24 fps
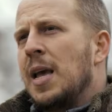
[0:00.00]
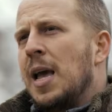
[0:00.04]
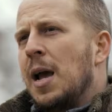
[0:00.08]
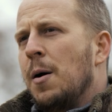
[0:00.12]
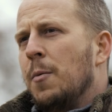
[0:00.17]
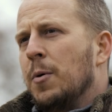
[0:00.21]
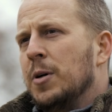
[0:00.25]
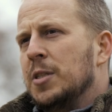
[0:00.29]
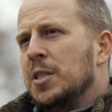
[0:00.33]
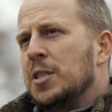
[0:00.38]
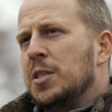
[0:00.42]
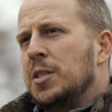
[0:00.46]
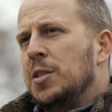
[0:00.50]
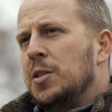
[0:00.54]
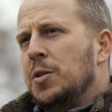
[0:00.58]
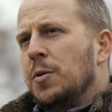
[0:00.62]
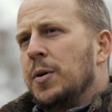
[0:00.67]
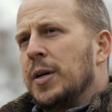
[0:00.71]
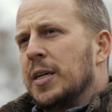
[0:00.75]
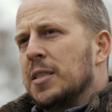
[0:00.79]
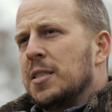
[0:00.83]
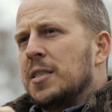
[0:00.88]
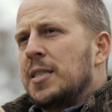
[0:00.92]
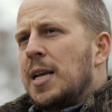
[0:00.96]
And we're just
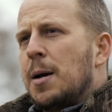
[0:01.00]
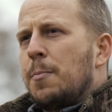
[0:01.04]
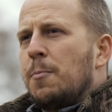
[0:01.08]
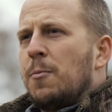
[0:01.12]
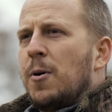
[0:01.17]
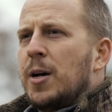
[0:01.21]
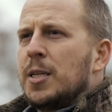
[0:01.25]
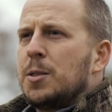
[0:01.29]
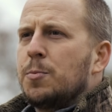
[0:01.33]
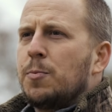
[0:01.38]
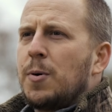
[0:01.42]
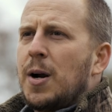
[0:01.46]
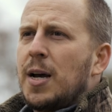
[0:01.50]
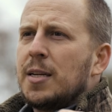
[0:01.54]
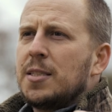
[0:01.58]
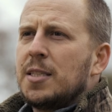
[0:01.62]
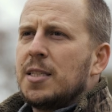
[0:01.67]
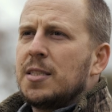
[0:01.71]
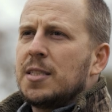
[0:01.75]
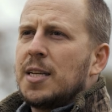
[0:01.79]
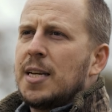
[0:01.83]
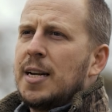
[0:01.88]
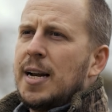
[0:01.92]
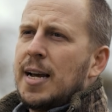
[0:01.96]
doing a stepwise
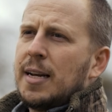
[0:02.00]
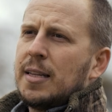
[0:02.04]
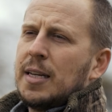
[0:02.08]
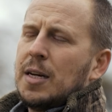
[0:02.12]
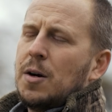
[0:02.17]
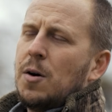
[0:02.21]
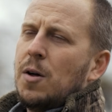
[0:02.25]
process, connecting